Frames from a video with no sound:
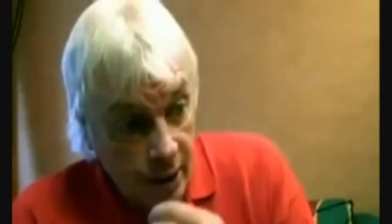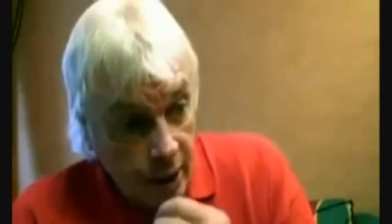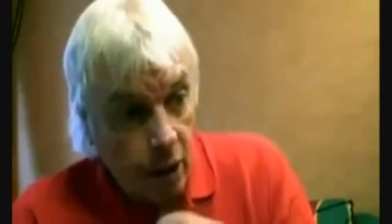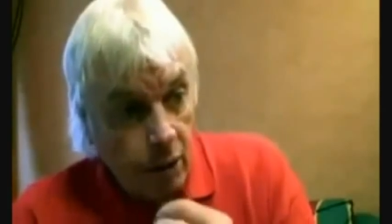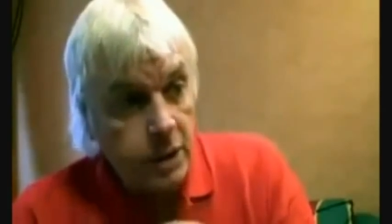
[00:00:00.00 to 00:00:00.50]

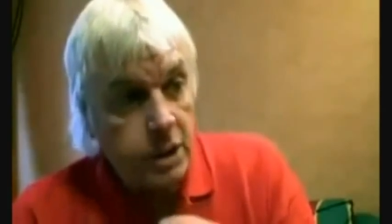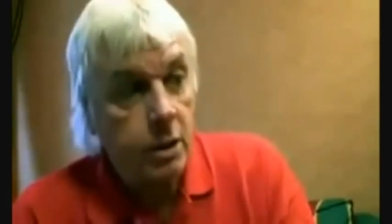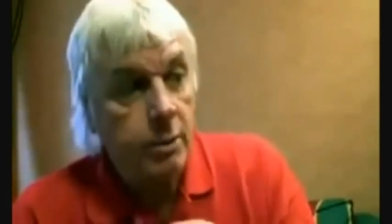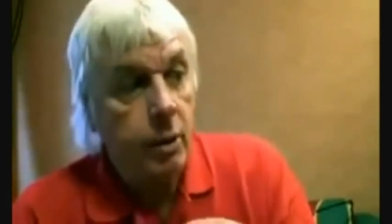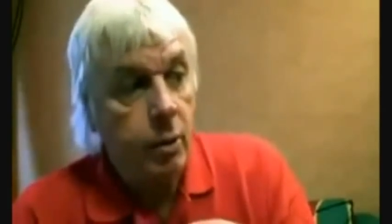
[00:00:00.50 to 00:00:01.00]
they are, in
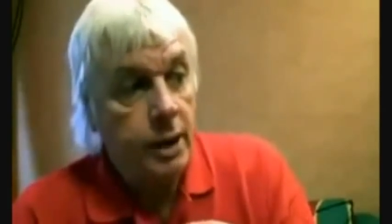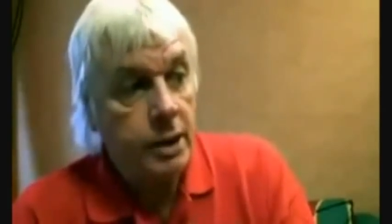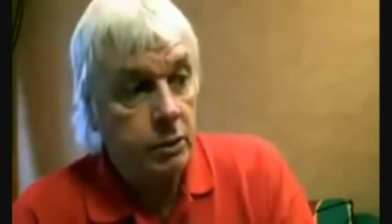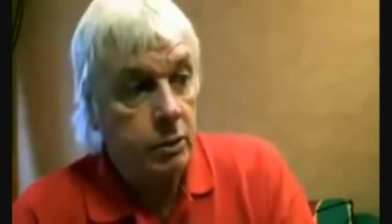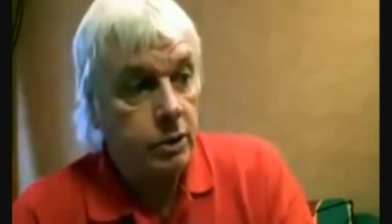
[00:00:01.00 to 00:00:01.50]
so many
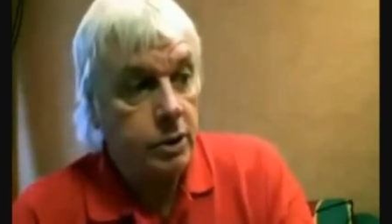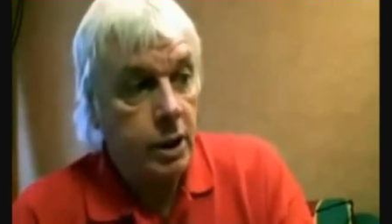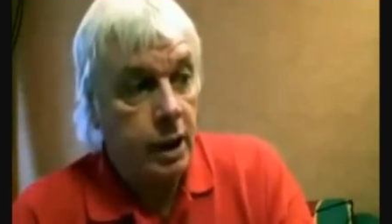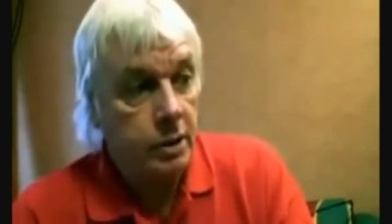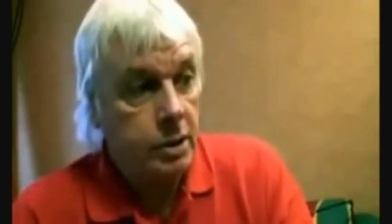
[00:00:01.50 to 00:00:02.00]
ways, the
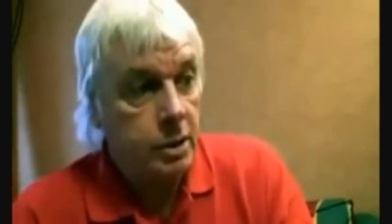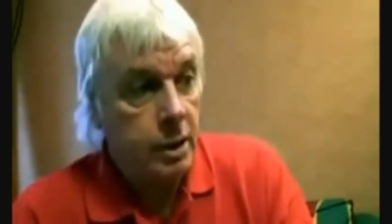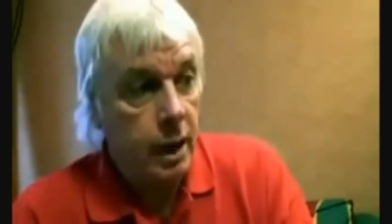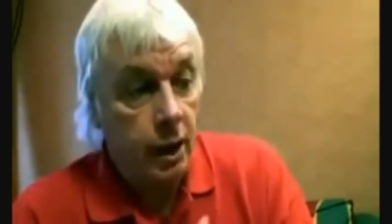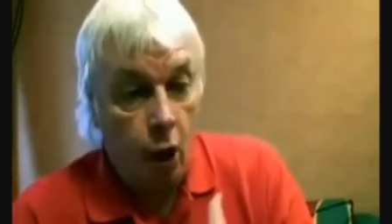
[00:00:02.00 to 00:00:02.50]
Rothschilds.
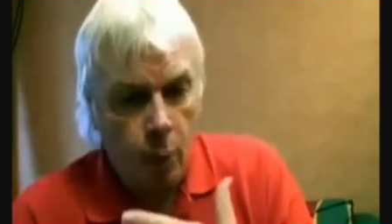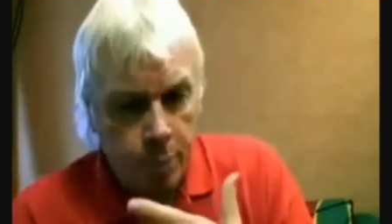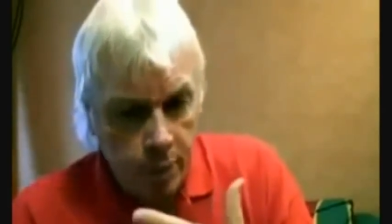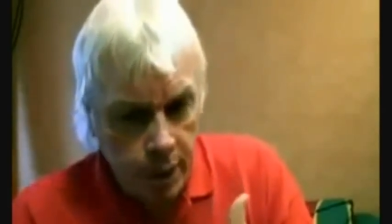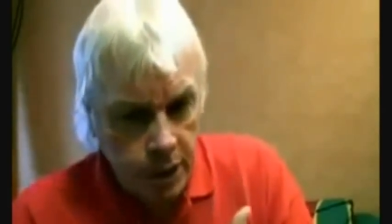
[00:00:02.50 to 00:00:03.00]
At
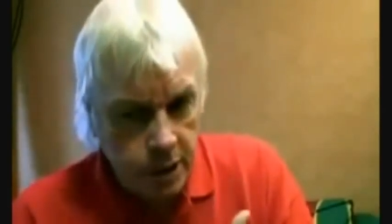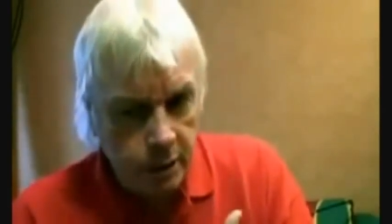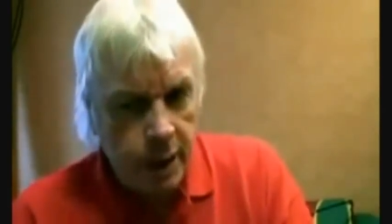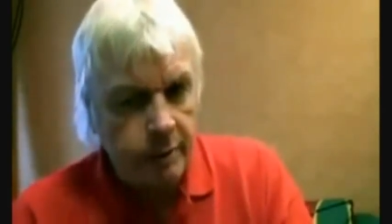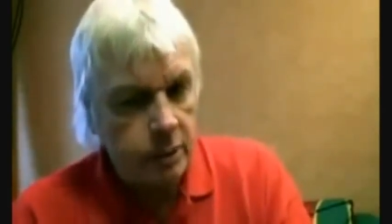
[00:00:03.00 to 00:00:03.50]

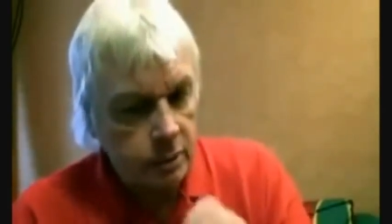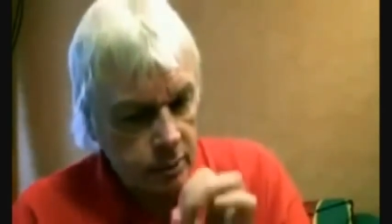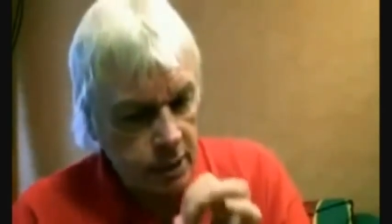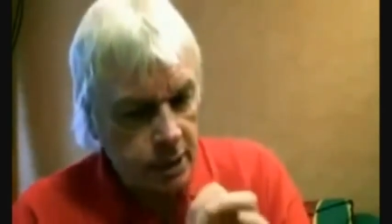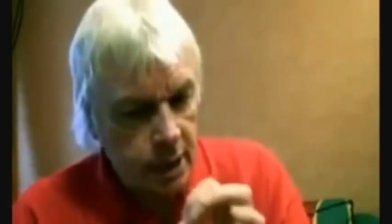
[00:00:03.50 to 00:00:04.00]
operational
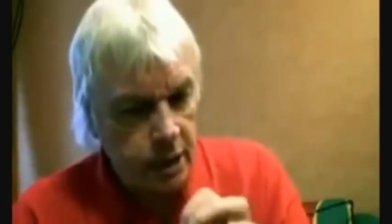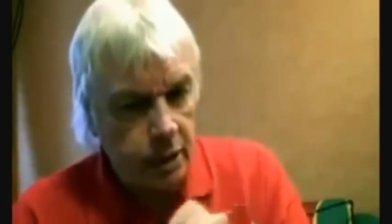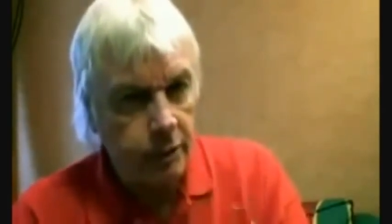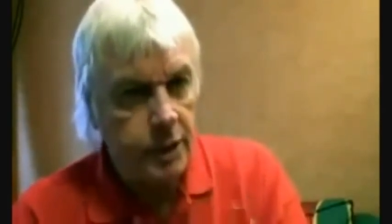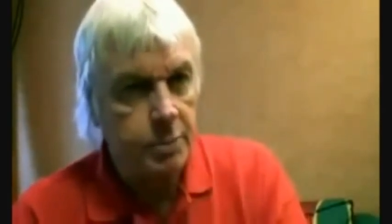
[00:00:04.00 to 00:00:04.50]
level, the
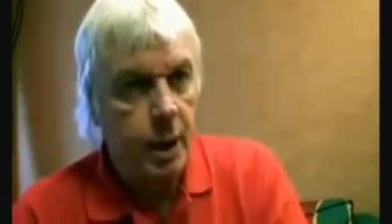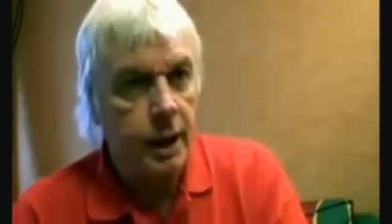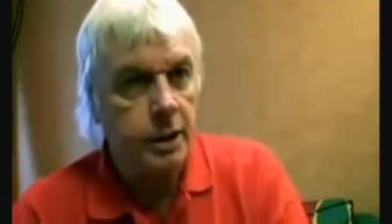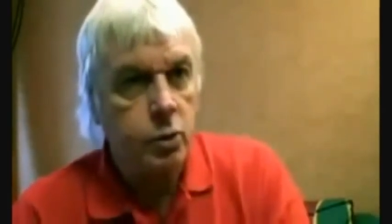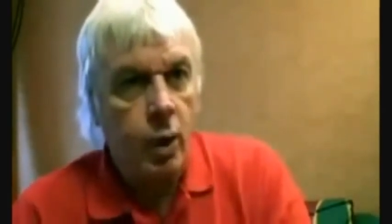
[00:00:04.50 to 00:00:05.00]
center of the
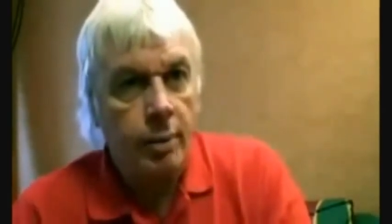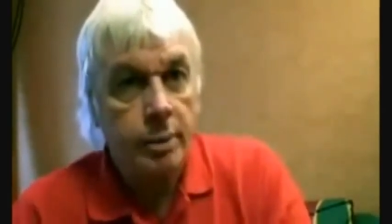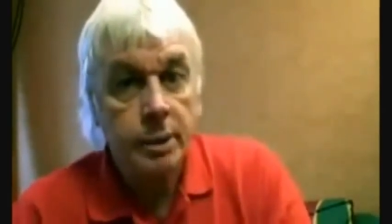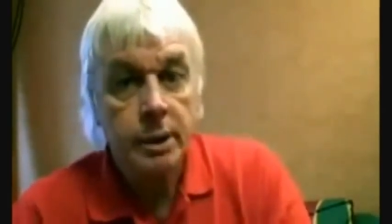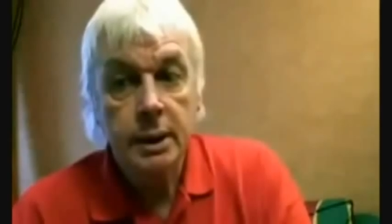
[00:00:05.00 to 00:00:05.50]
spider's
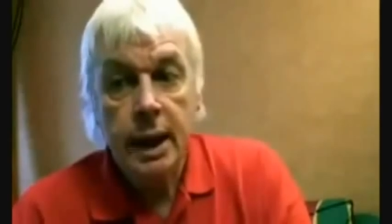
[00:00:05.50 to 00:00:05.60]
web.